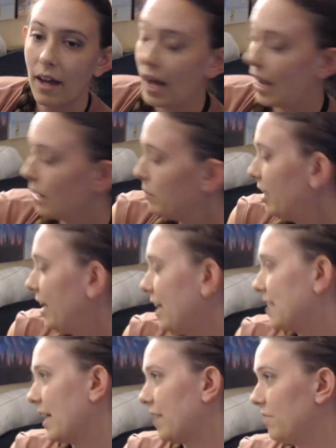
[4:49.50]
I'm really
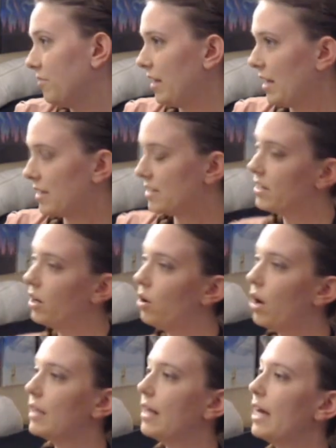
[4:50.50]
excited for this.
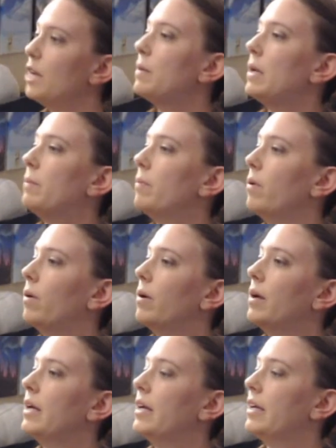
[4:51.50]
So a lot of people
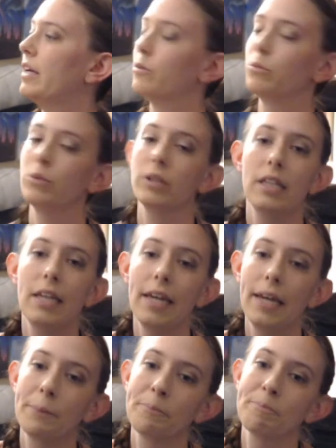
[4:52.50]
get really